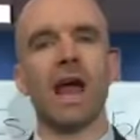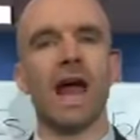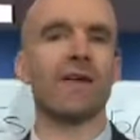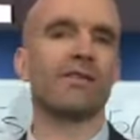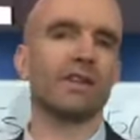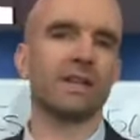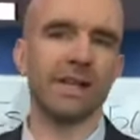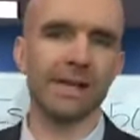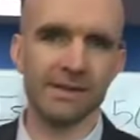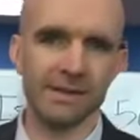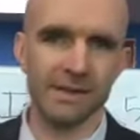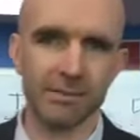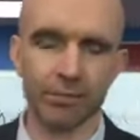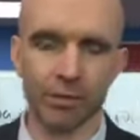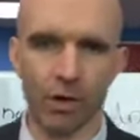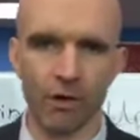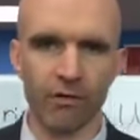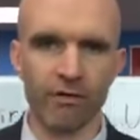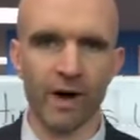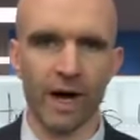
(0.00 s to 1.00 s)
have a LinkedIn
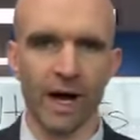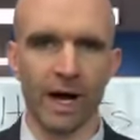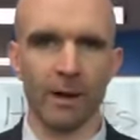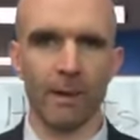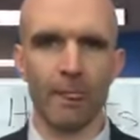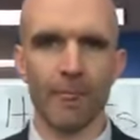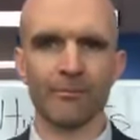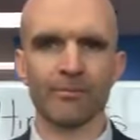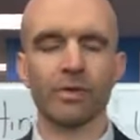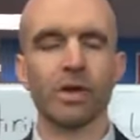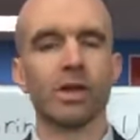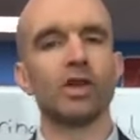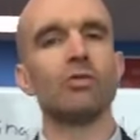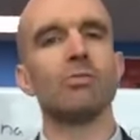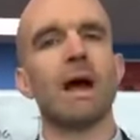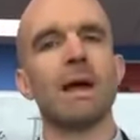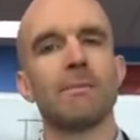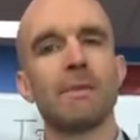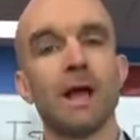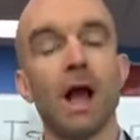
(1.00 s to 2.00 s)
profile. You
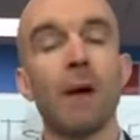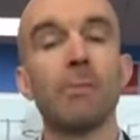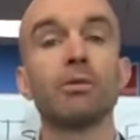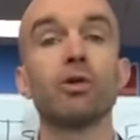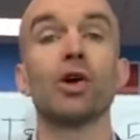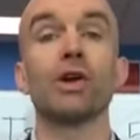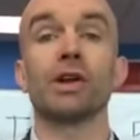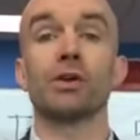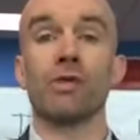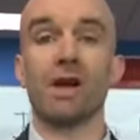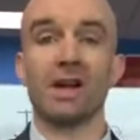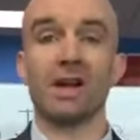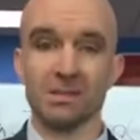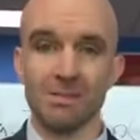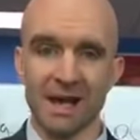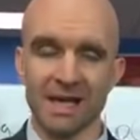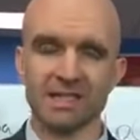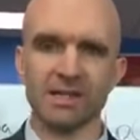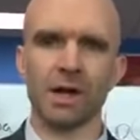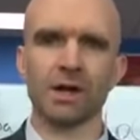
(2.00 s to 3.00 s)
might be uploading
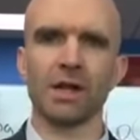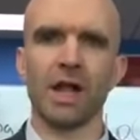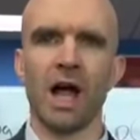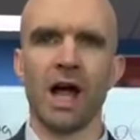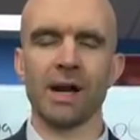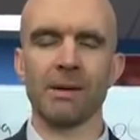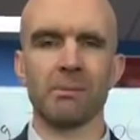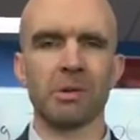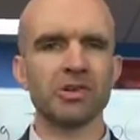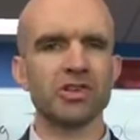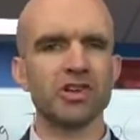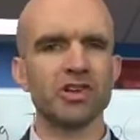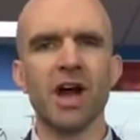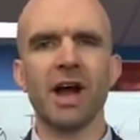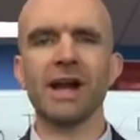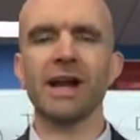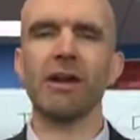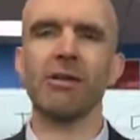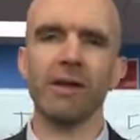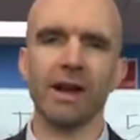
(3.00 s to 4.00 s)
resumes online, but you're
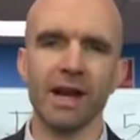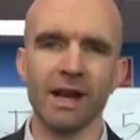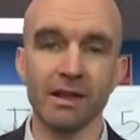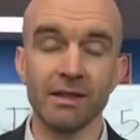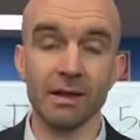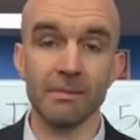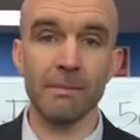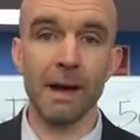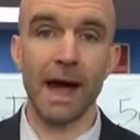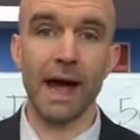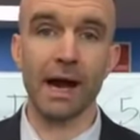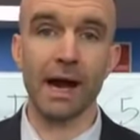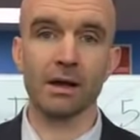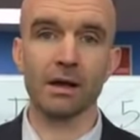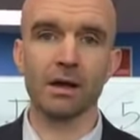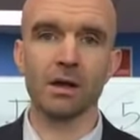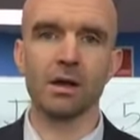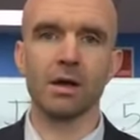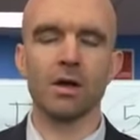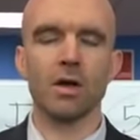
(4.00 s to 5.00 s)
not hearing anything back.
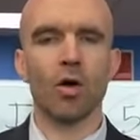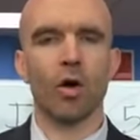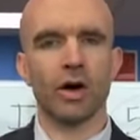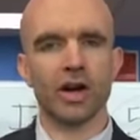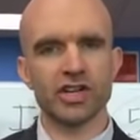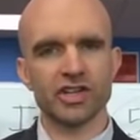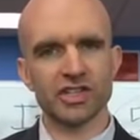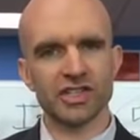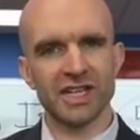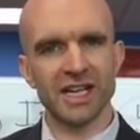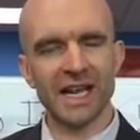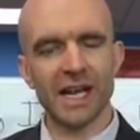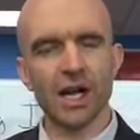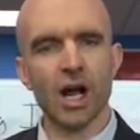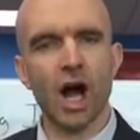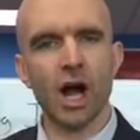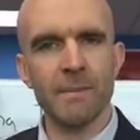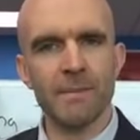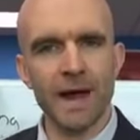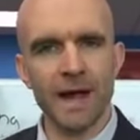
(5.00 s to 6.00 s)
Or you're just getting an
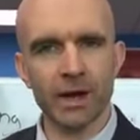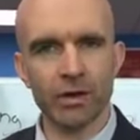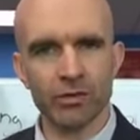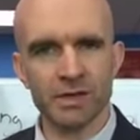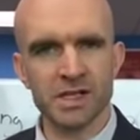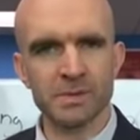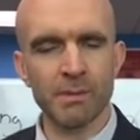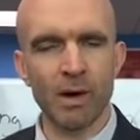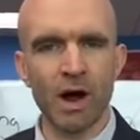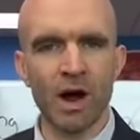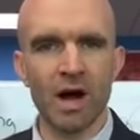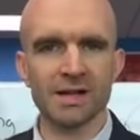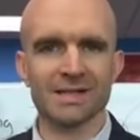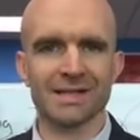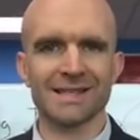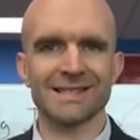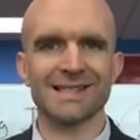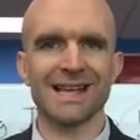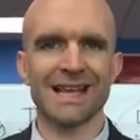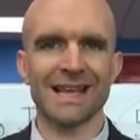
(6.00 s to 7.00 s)
automated response
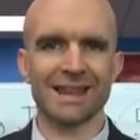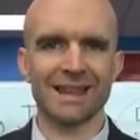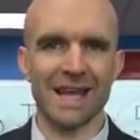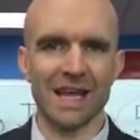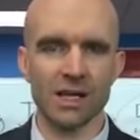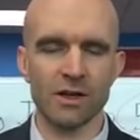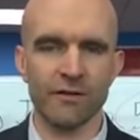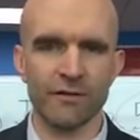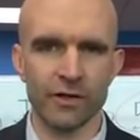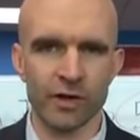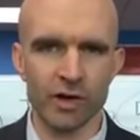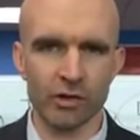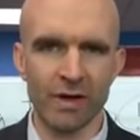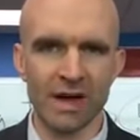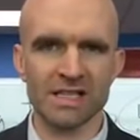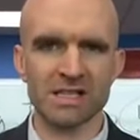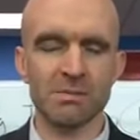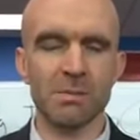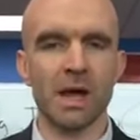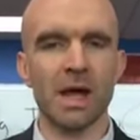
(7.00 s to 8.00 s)
saying thank you for your
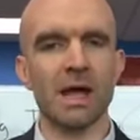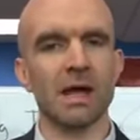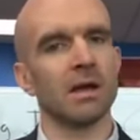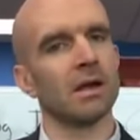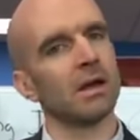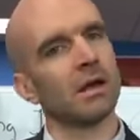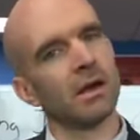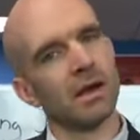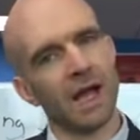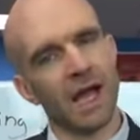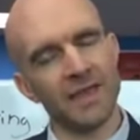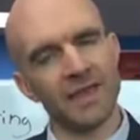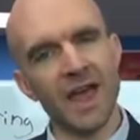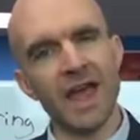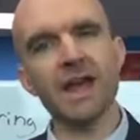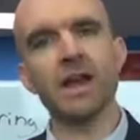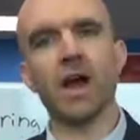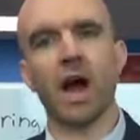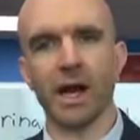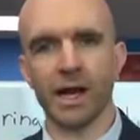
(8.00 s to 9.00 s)
resume and
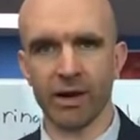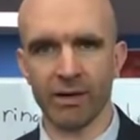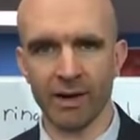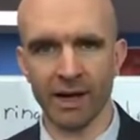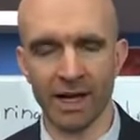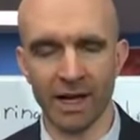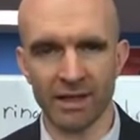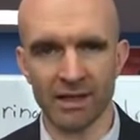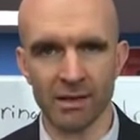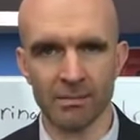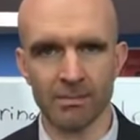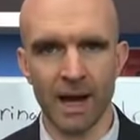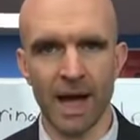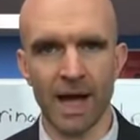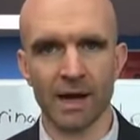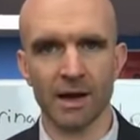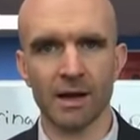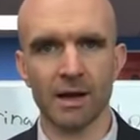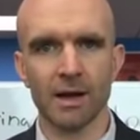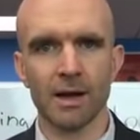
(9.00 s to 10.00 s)
then not hearing anything
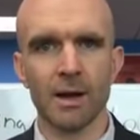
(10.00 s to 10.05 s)
back.